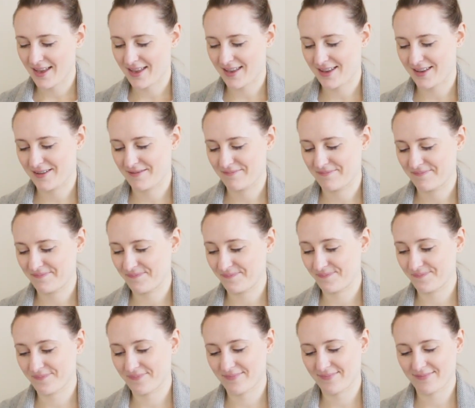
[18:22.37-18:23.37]

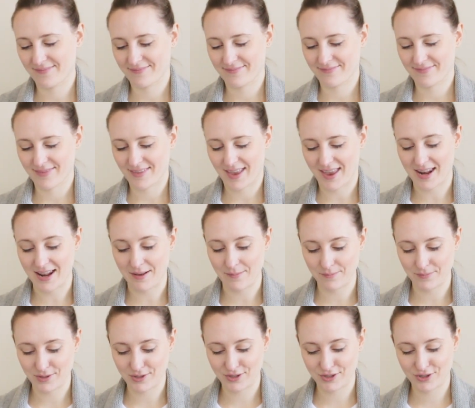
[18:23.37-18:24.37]
And
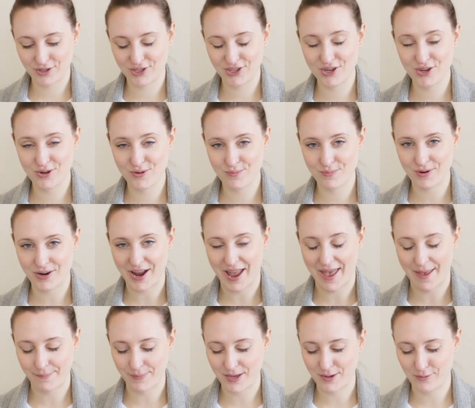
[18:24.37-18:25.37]
I'm super
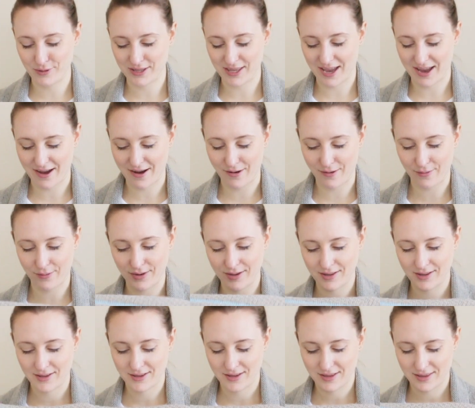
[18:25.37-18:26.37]
happy with how
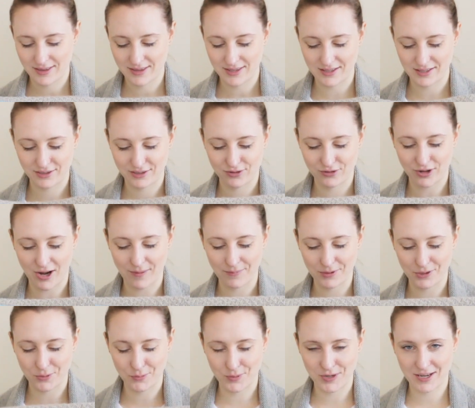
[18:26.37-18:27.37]
these
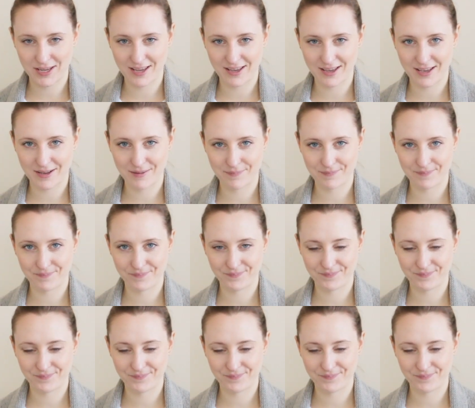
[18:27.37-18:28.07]
stripes are working up.